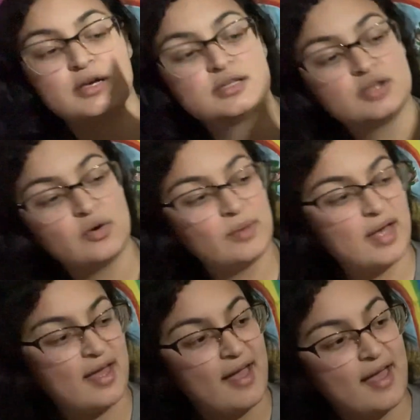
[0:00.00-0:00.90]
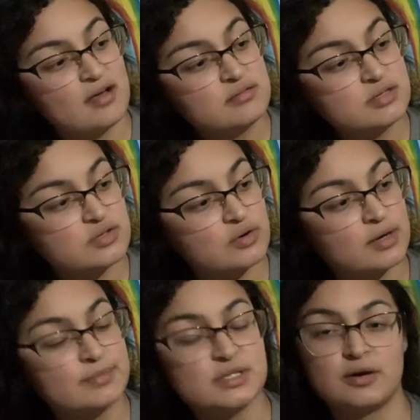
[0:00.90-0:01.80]
So
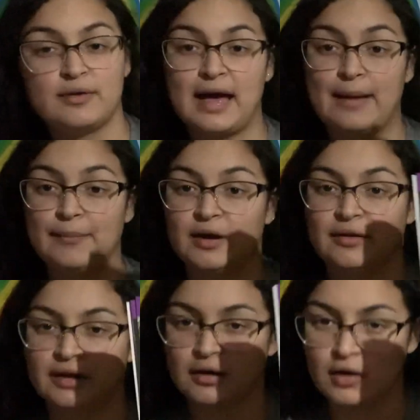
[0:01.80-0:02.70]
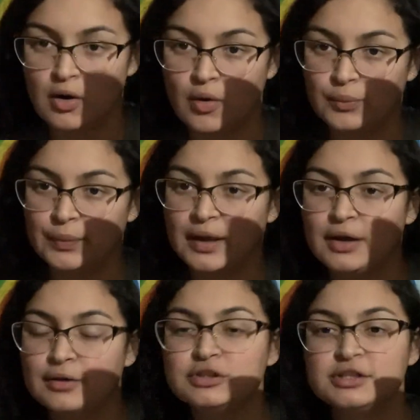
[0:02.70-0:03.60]
hailstorms don't happen on their own. They
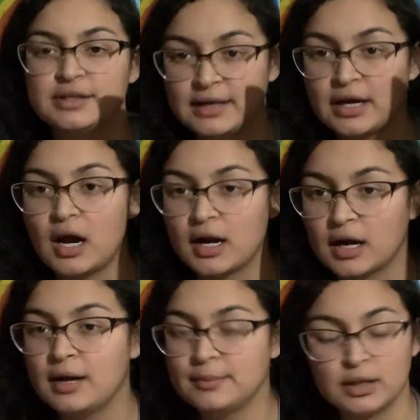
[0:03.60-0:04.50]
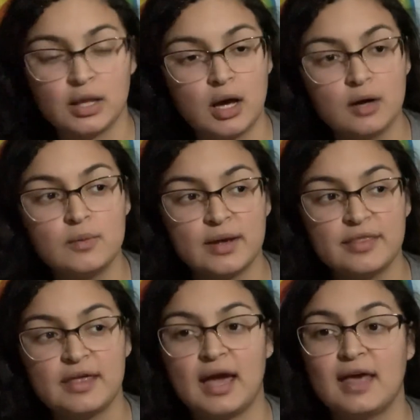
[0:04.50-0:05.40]
usually come along
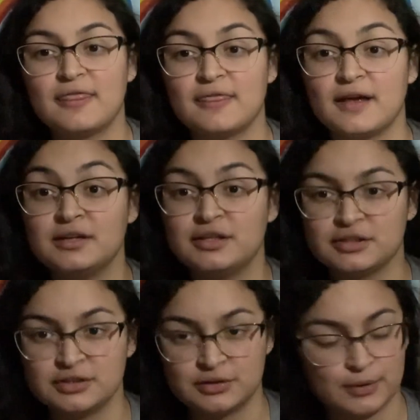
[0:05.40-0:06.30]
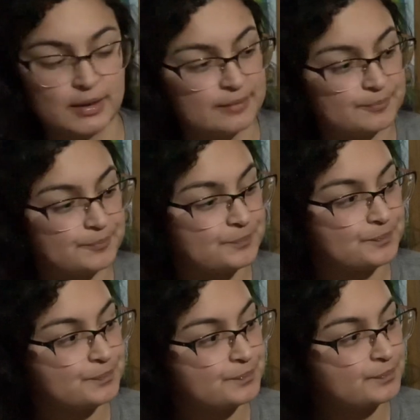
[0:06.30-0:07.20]
with a thunderstorm.
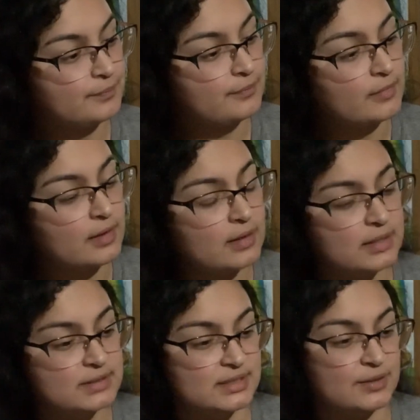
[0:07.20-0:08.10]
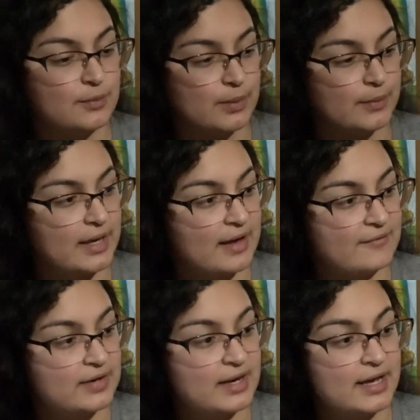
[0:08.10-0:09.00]
Let's see what we
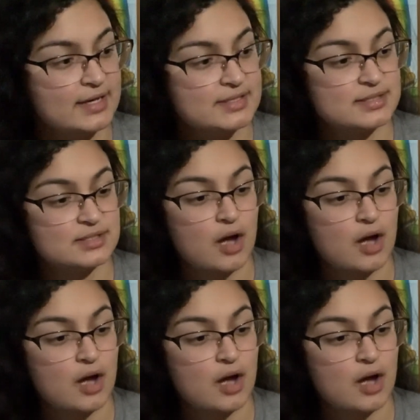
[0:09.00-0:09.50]
have next.